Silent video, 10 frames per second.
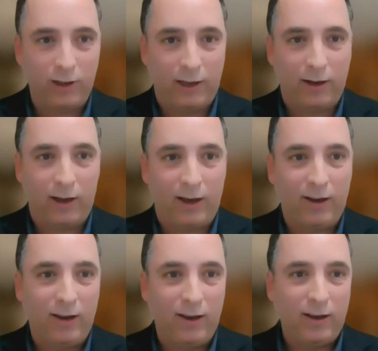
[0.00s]
and
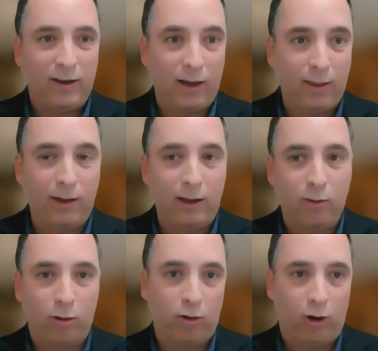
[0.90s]
there is a
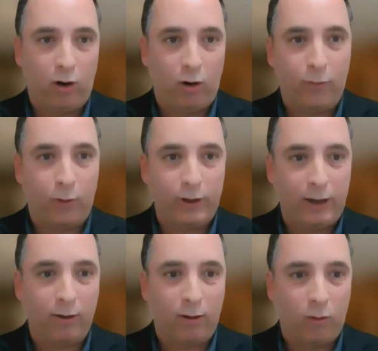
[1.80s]
discourse going on for
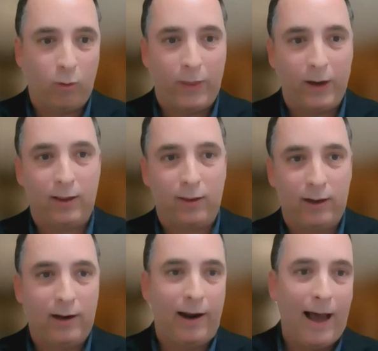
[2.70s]
years on whether it's
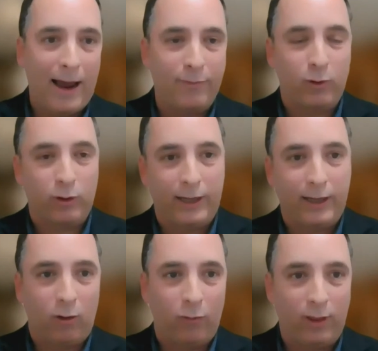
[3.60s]
still alive or
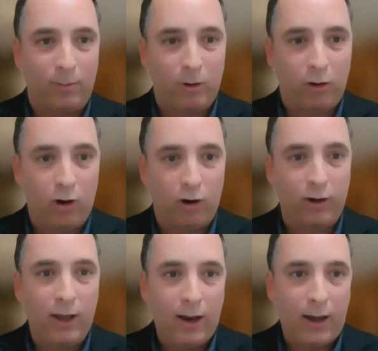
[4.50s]
dead or feasible or
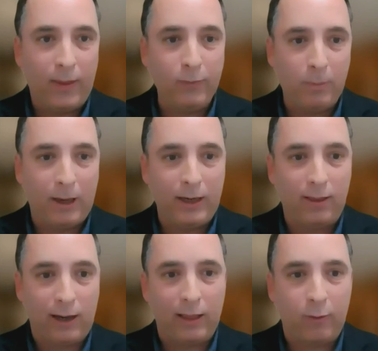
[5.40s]
not. I think for many
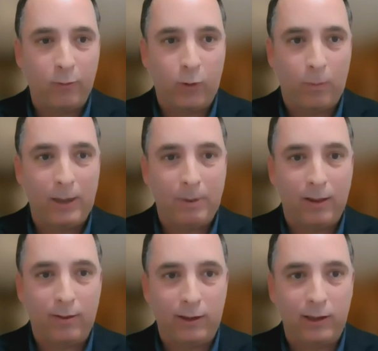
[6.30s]
Israelis and for many
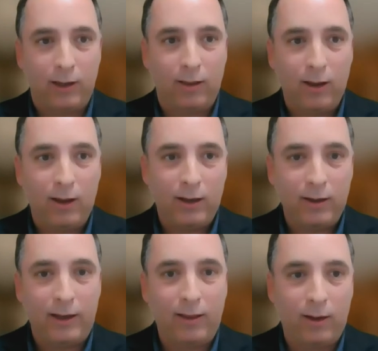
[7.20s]
Palestinians,
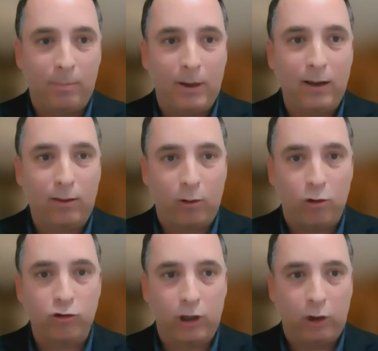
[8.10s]
that's the best
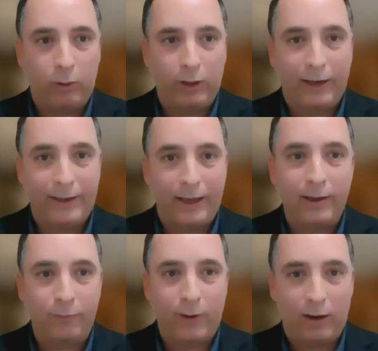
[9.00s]
solution that we can
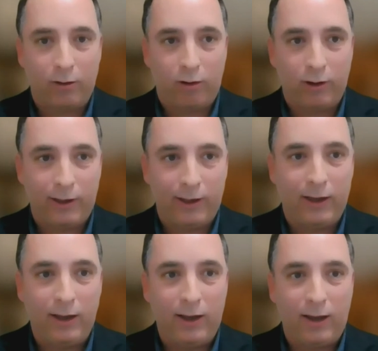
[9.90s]
identify
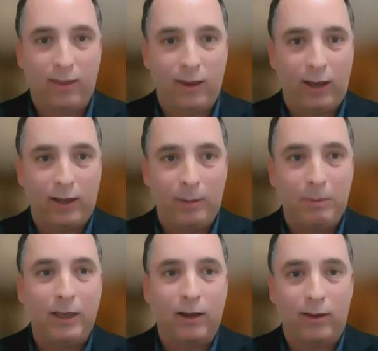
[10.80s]
currently as the
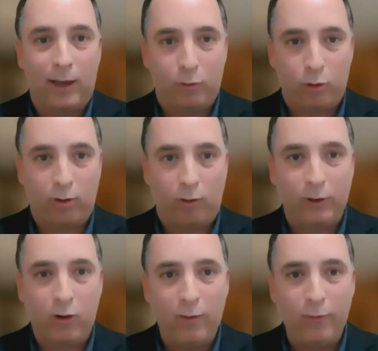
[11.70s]
immediate step to resolve
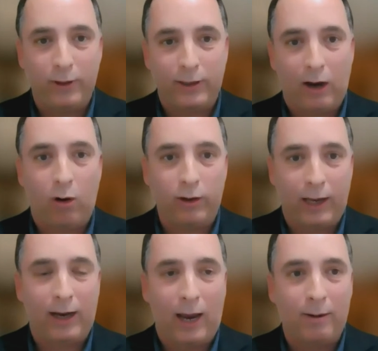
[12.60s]
the conflict. There are all
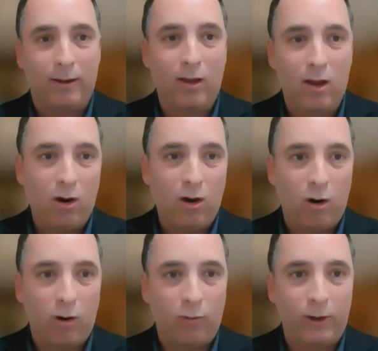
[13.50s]
kinds
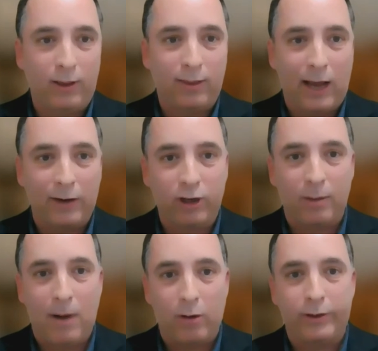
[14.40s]
of a discussion
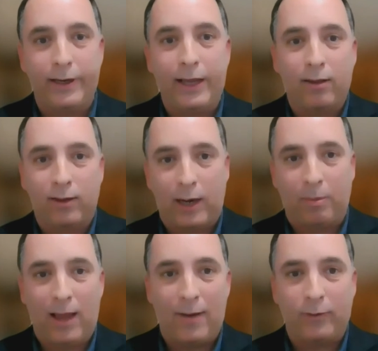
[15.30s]
about next
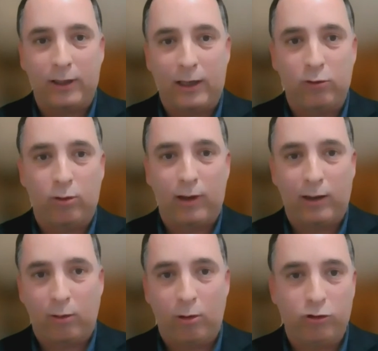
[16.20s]
steps after the
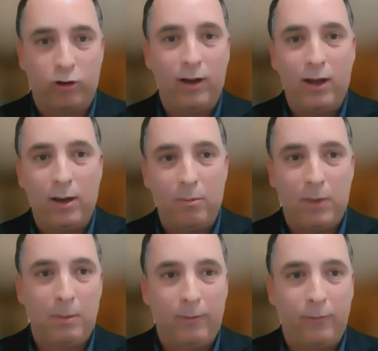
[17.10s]
two-state solution,
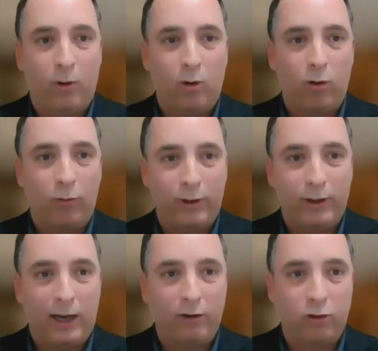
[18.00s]
maybe for
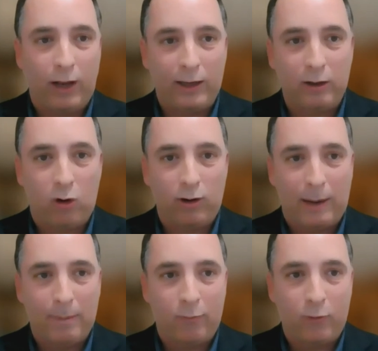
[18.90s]
confederation and other
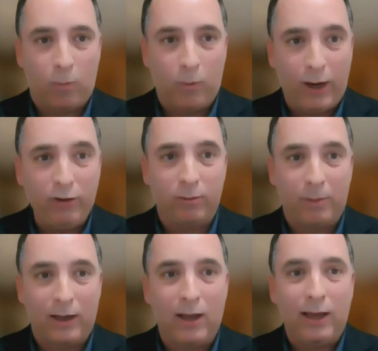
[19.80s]
types of cooperation.
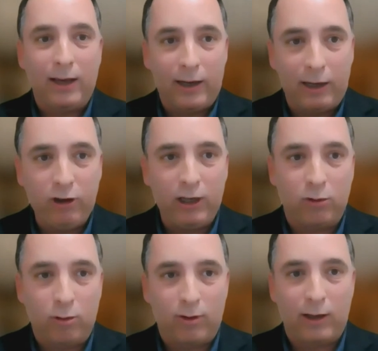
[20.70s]
But reaching a
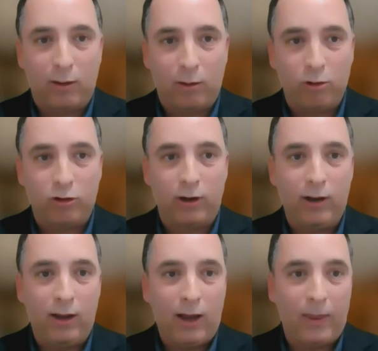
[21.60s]
two-state
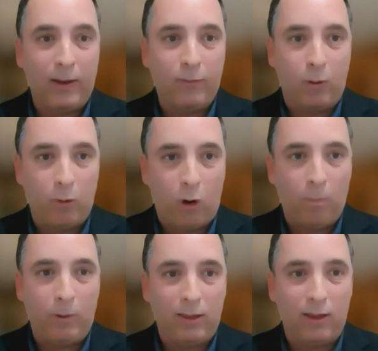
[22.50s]
solution, I think for
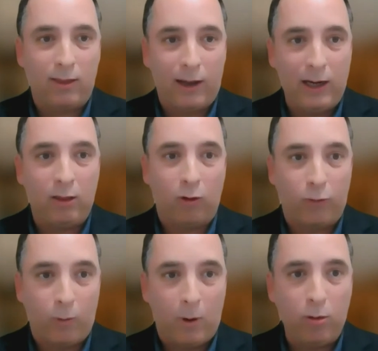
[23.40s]
pro-peace Israelis, or
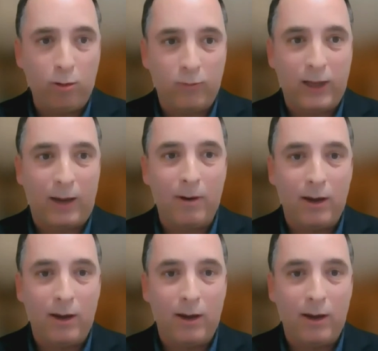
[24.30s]
for most of them,